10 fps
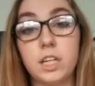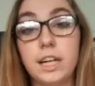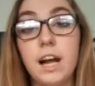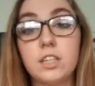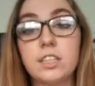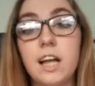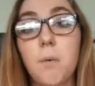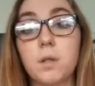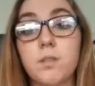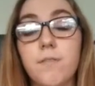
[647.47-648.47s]
character
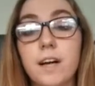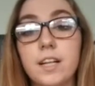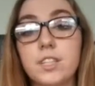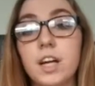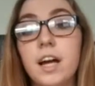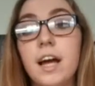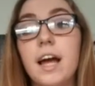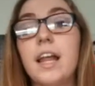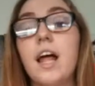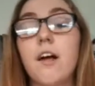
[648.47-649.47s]
that wants revenge.
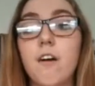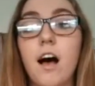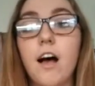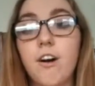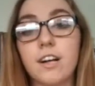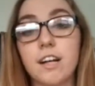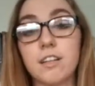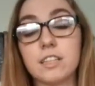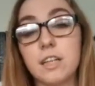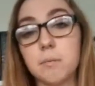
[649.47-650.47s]
And I already
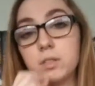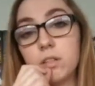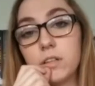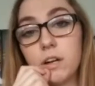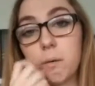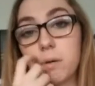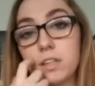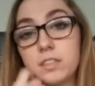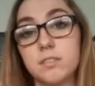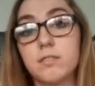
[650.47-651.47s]
held this up, so you know,
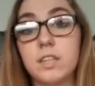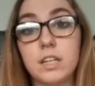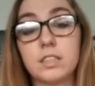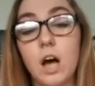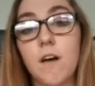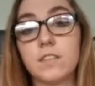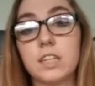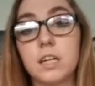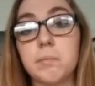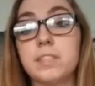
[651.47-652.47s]
it's
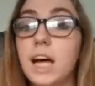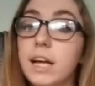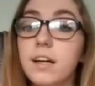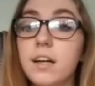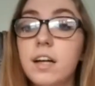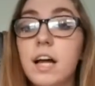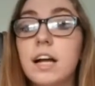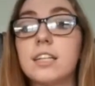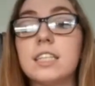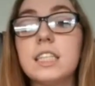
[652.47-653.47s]
obviously going to be Dinah,
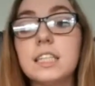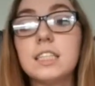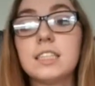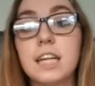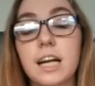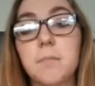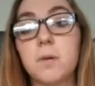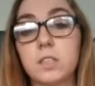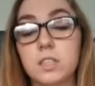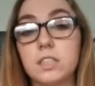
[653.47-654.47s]
because this is the second
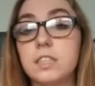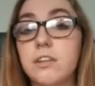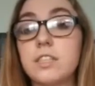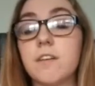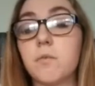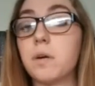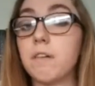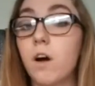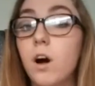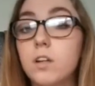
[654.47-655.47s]
book to the series of
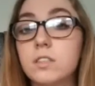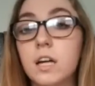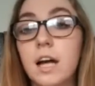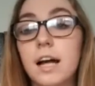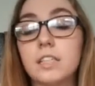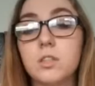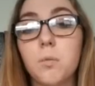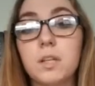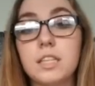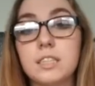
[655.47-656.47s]
Queen of Hearts. And so
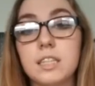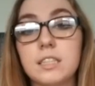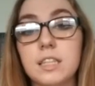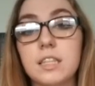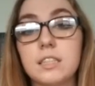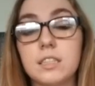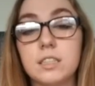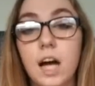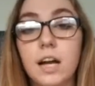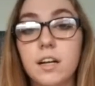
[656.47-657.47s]
what this is
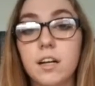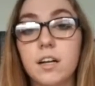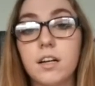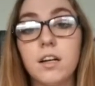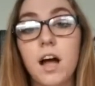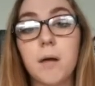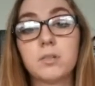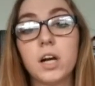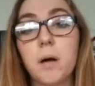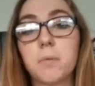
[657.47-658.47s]
Dinah, I'm
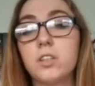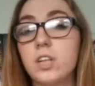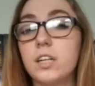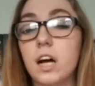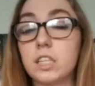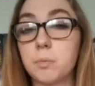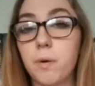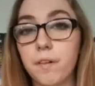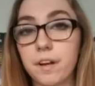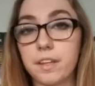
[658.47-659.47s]
going to try not to
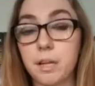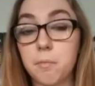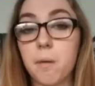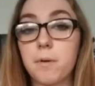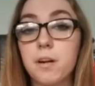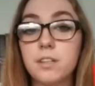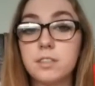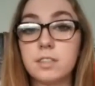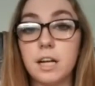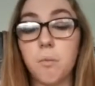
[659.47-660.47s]
spoil anything, but I'm going
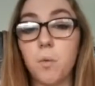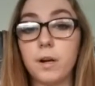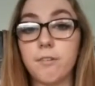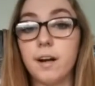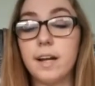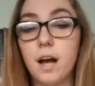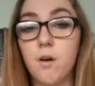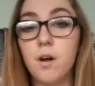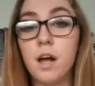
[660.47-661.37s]
to say a warning right now.